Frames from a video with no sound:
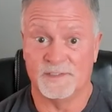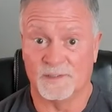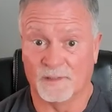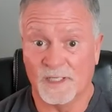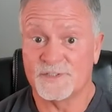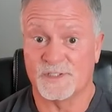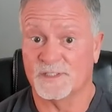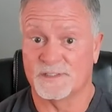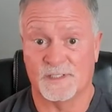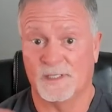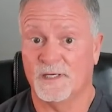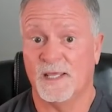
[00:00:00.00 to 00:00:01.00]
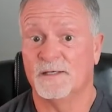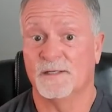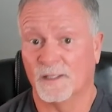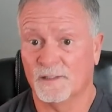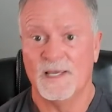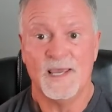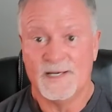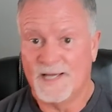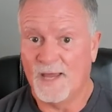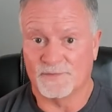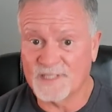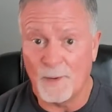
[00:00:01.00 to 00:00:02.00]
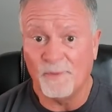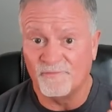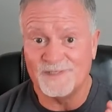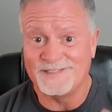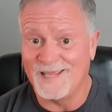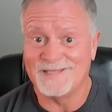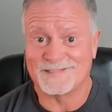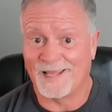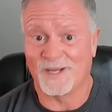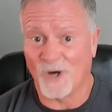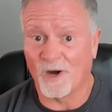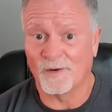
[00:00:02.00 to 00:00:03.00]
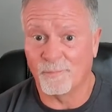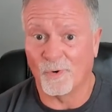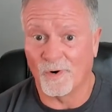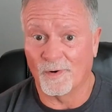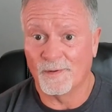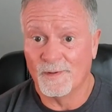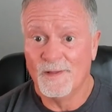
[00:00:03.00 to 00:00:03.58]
delicious, and and now some of it tastes like cardboard,